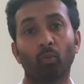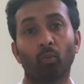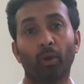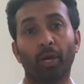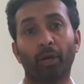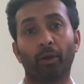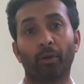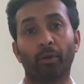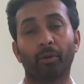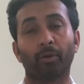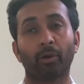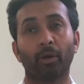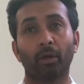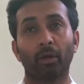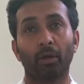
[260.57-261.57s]

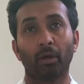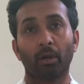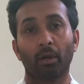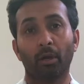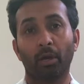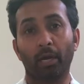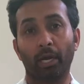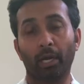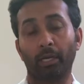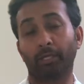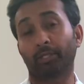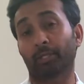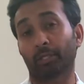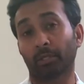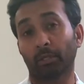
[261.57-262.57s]
where it
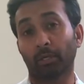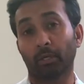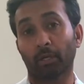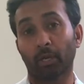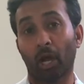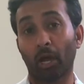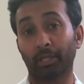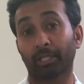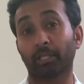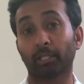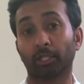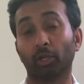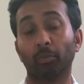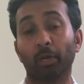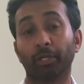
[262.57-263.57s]
is costing
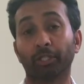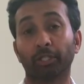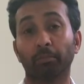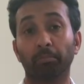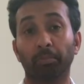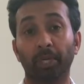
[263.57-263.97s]
so much to